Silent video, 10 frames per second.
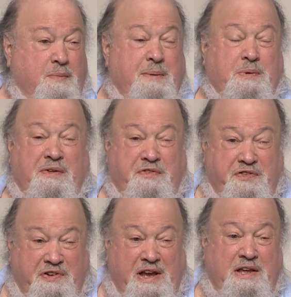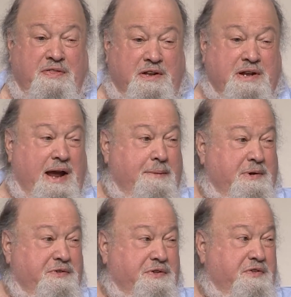People have seen the
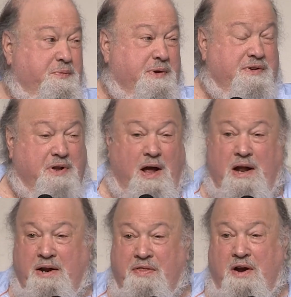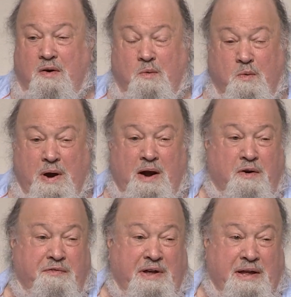damage that's been done, and they are
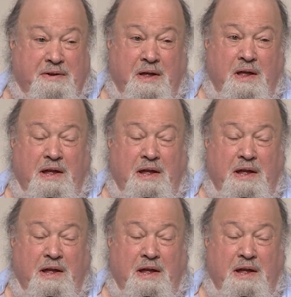aware of it,